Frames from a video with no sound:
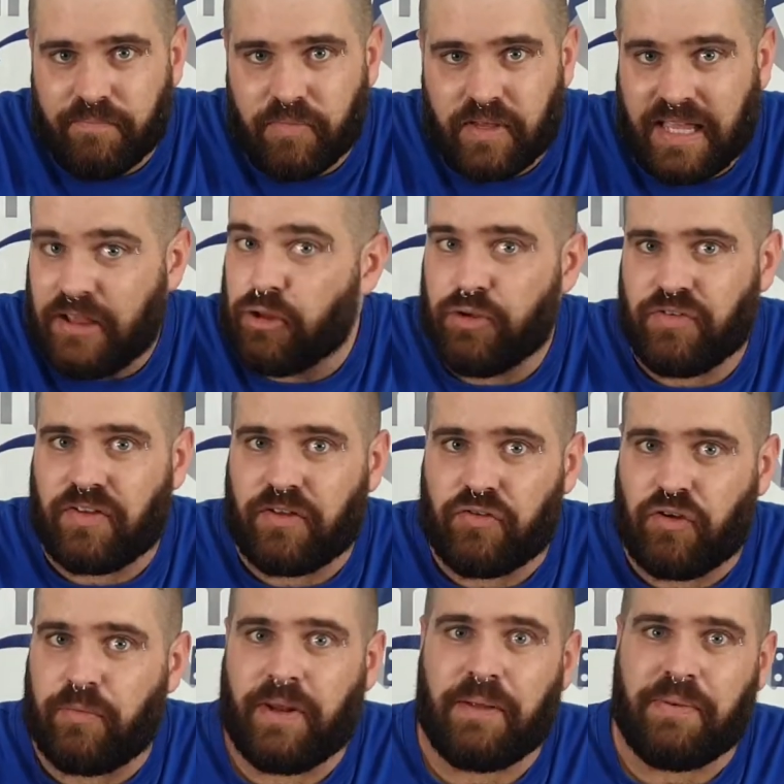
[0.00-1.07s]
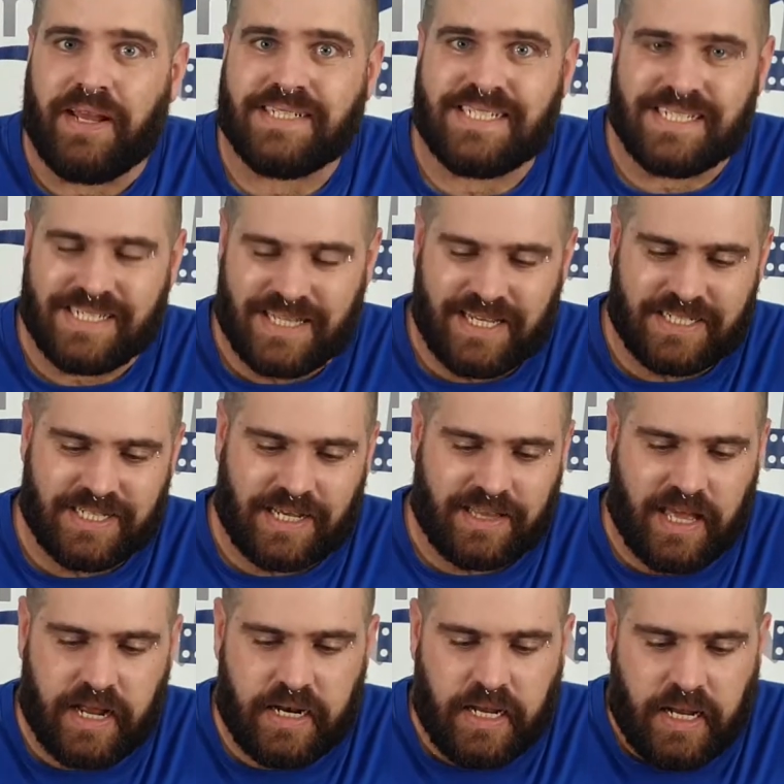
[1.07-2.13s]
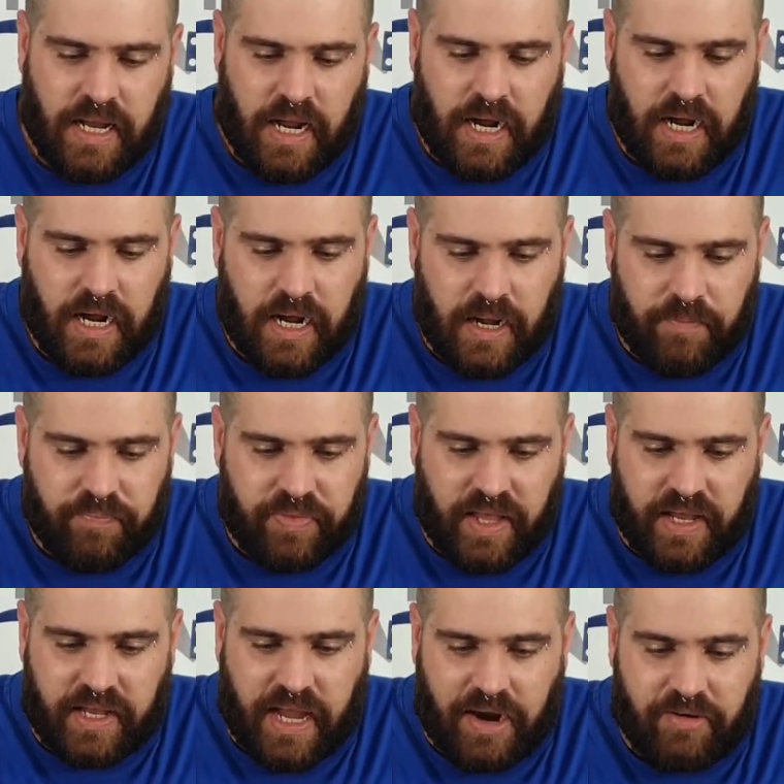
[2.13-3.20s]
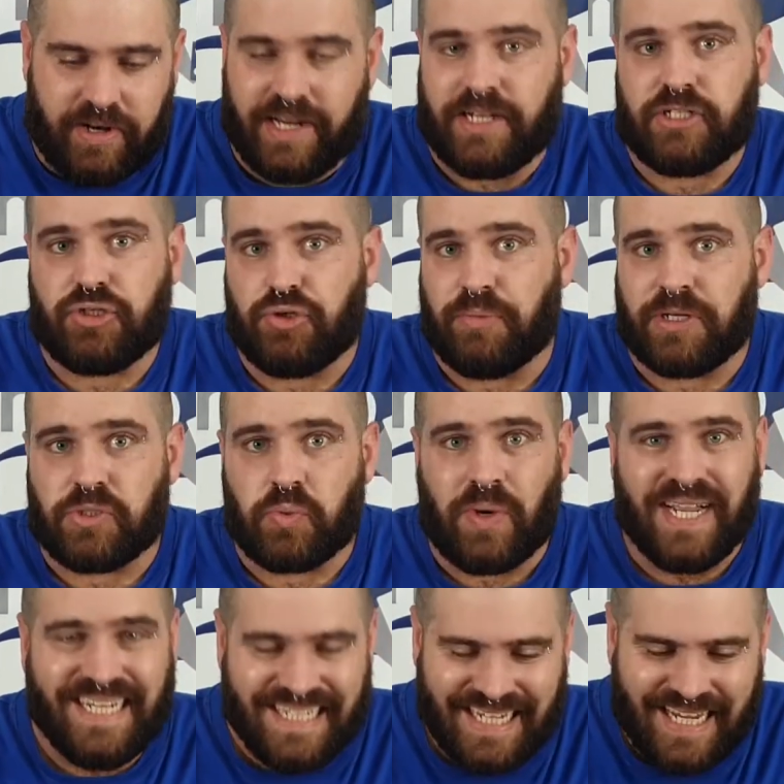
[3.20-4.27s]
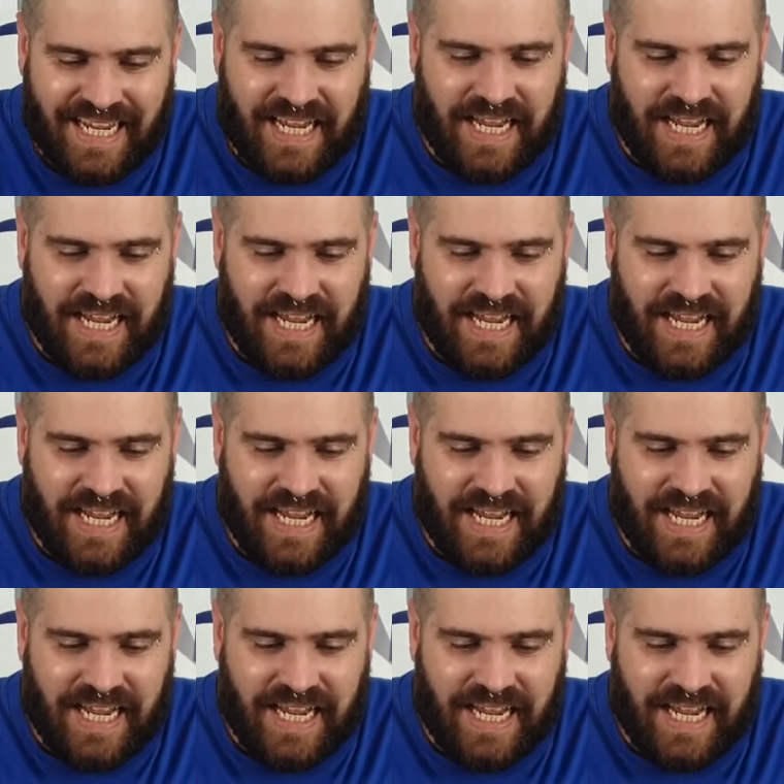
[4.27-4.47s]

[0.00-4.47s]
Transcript: losing too many pieces and things like that, and carrying too much weight,